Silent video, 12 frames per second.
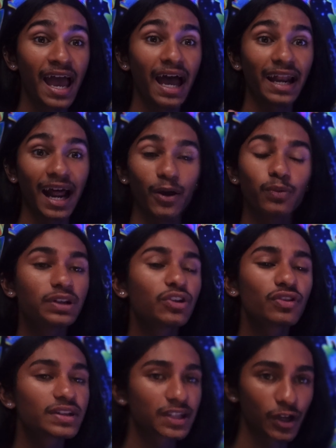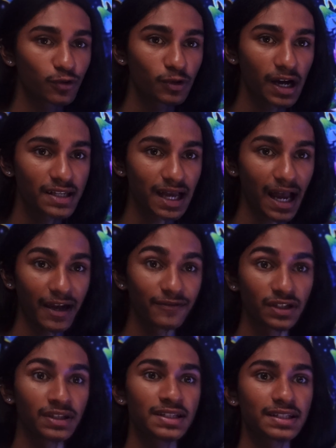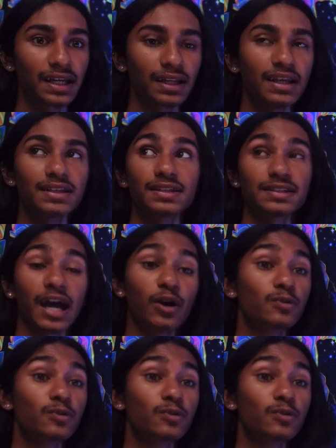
and I will literally tell you guys I have done this technique since I